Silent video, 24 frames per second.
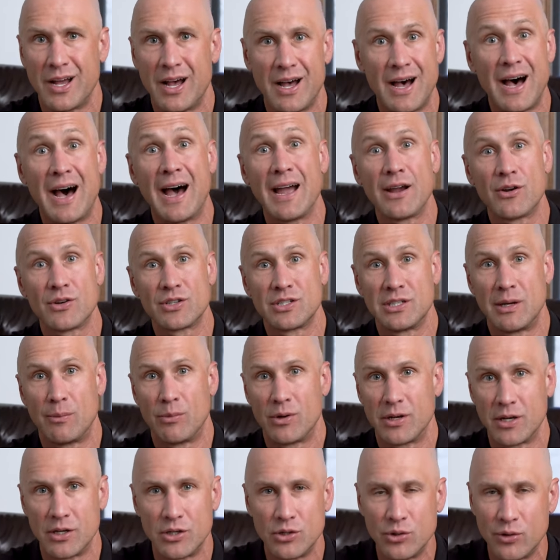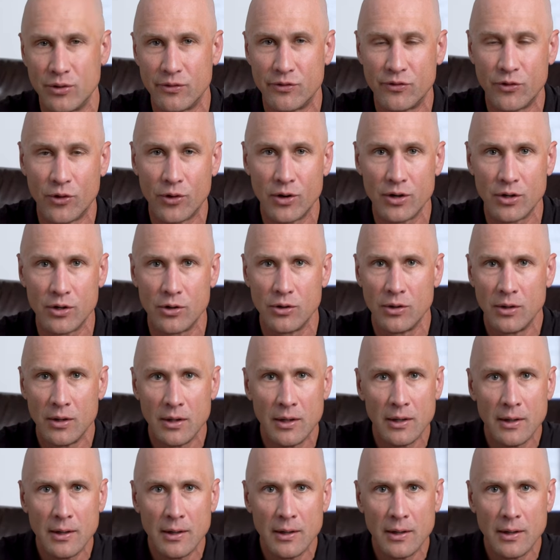not hire someone to do it for you,